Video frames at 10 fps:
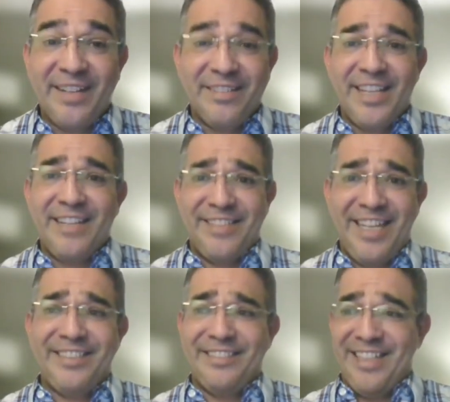man,
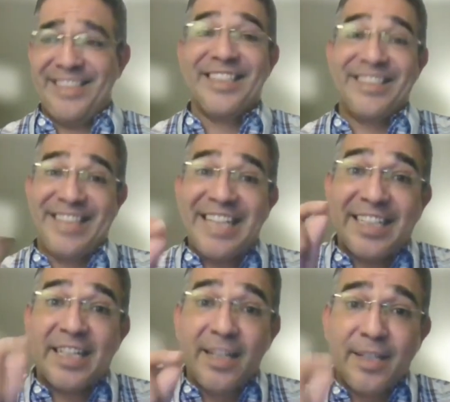that's
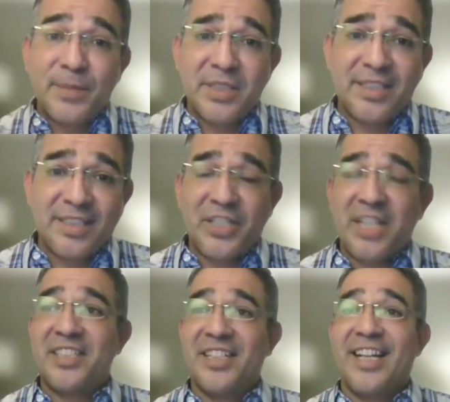a glimpse into
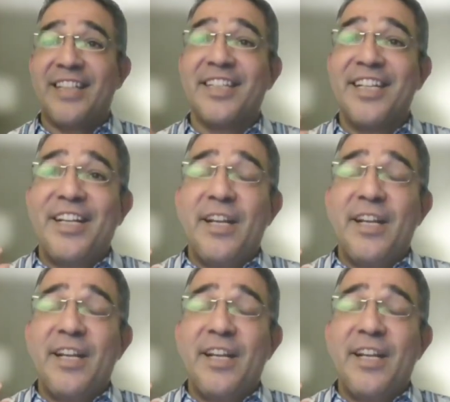Jesse land.